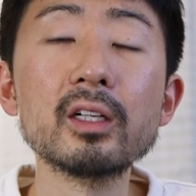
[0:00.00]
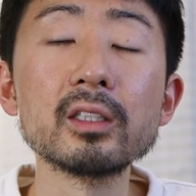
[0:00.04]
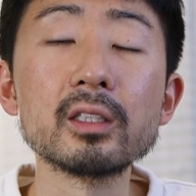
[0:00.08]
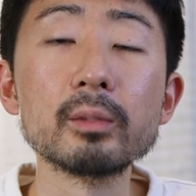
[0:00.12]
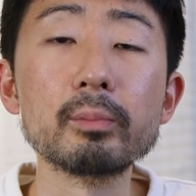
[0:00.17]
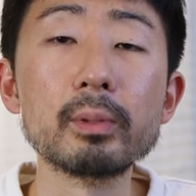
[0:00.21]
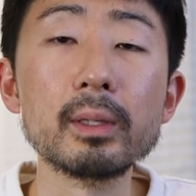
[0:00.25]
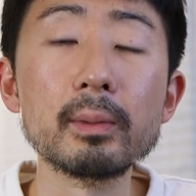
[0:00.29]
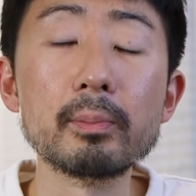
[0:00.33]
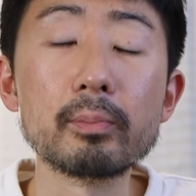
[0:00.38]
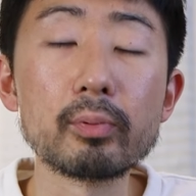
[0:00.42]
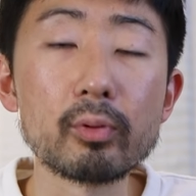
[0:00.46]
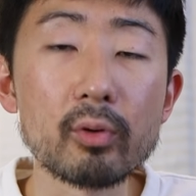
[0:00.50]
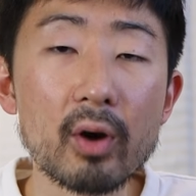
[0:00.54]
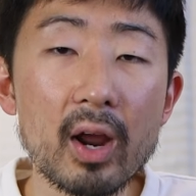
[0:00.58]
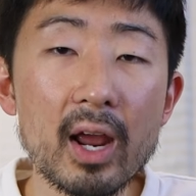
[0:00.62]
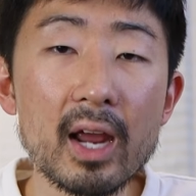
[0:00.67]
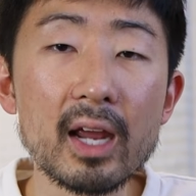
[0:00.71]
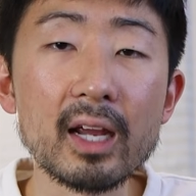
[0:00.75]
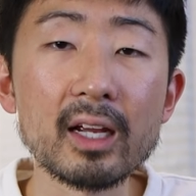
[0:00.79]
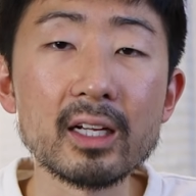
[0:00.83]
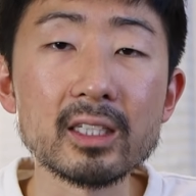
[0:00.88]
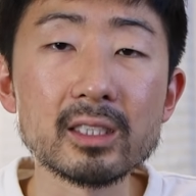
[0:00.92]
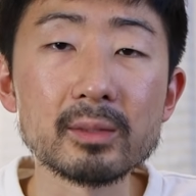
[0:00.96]
to be
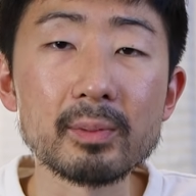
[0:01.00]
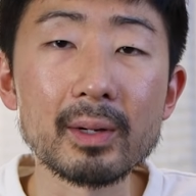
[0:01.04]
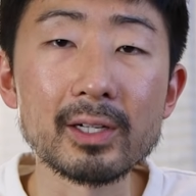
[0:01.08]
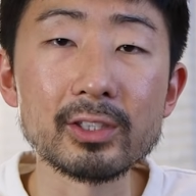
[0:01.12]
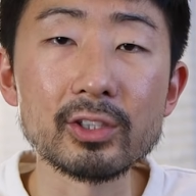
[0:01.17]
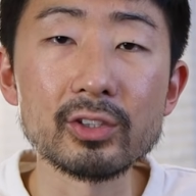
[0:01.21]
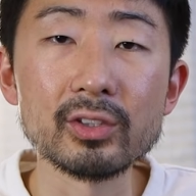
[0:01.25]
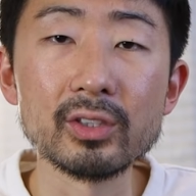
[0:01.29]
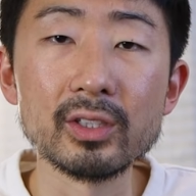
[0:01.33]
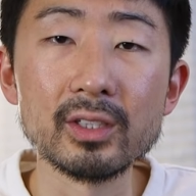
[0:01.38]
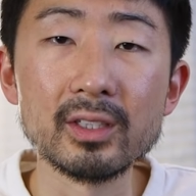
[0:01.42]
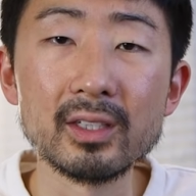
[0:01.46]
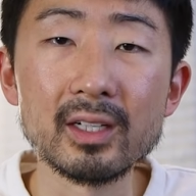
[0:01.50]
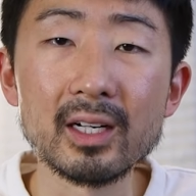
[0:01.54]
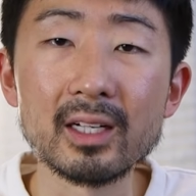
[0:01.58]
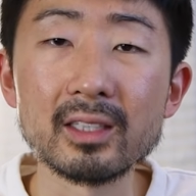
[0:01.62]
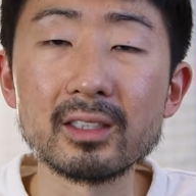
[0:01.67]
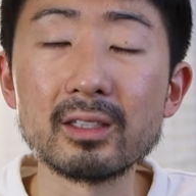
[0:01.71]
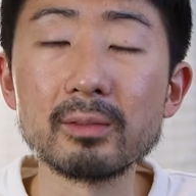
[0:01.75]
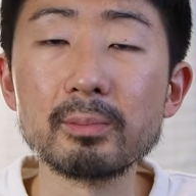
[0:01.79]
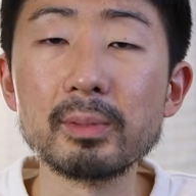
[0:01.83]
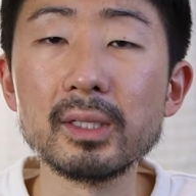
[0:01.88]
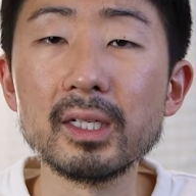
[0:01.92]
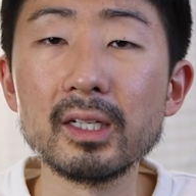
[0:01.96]
praying, especially,
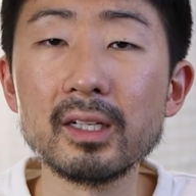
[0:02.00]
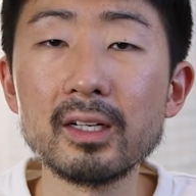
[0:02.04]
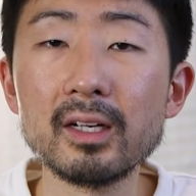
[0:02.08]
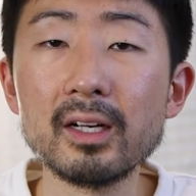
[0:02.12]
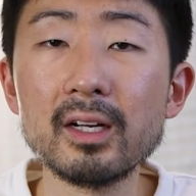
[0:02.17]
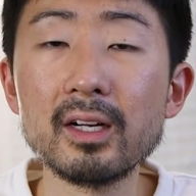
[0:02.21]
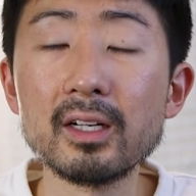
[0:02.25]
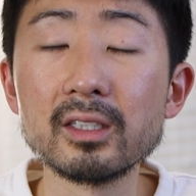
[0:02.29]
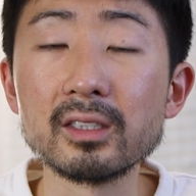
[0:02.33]
and to be